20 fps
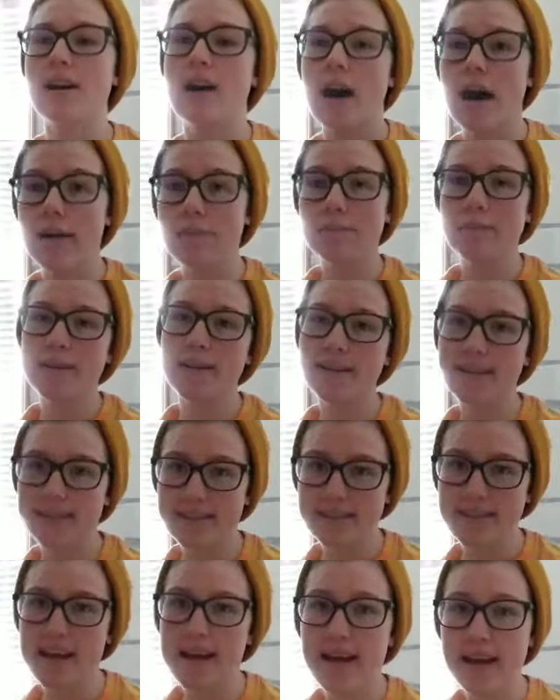I'm gonna
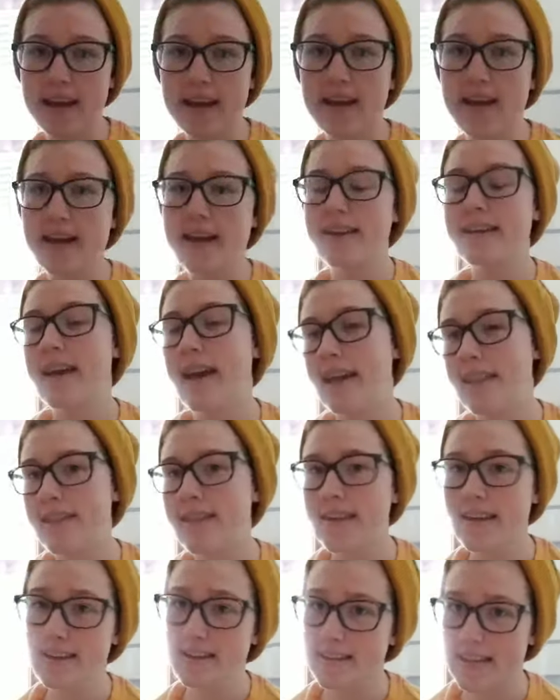say 10
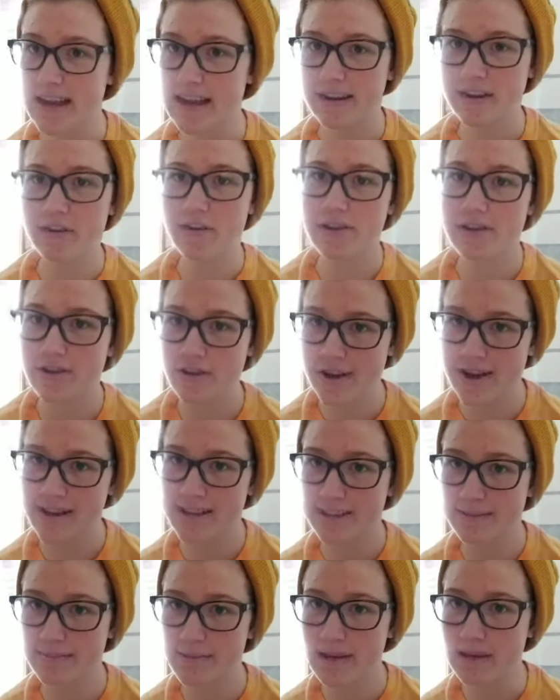things that annoy
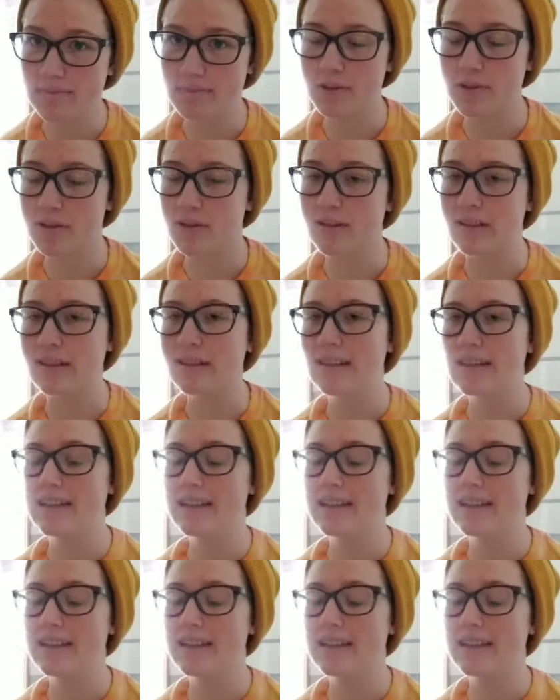trans people,